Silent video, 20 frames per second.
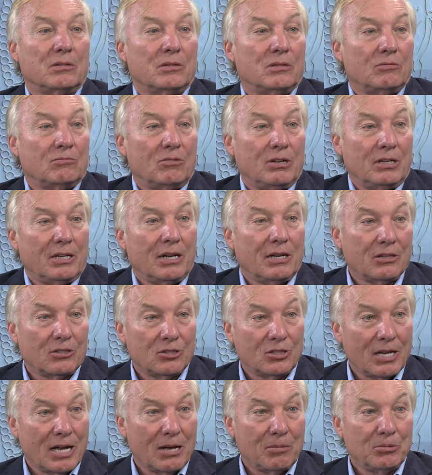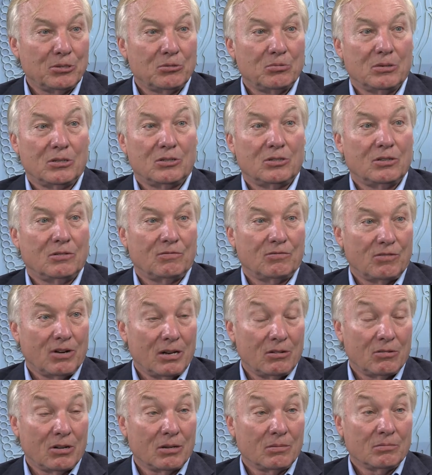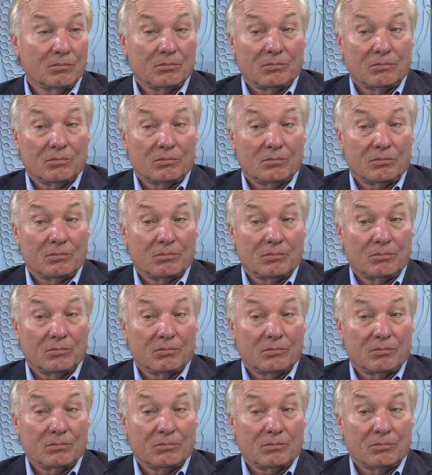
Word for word: retail establishments in Frederick